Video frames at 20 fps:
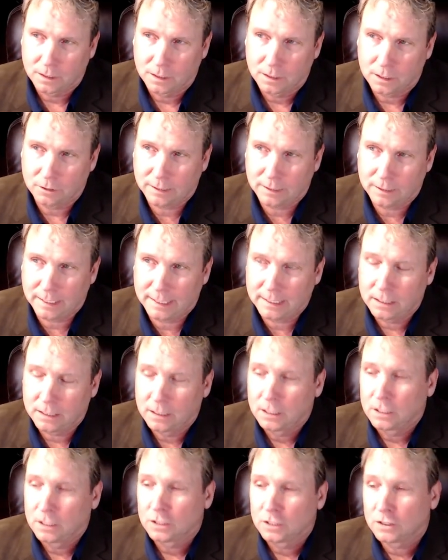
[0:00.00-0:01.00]
Okay,
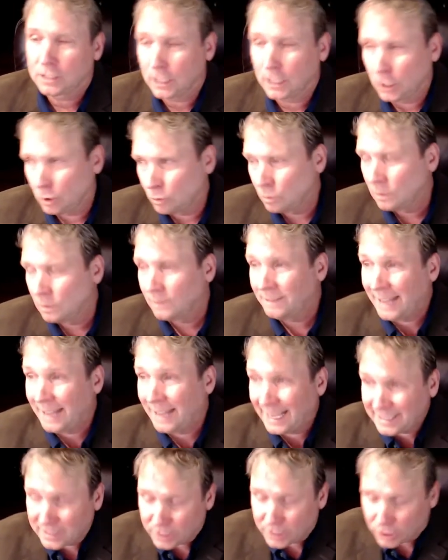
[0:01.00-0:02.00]
so
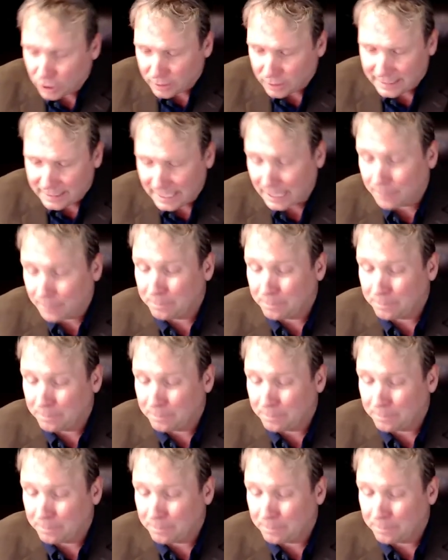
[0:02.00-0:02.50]
that's the good thing.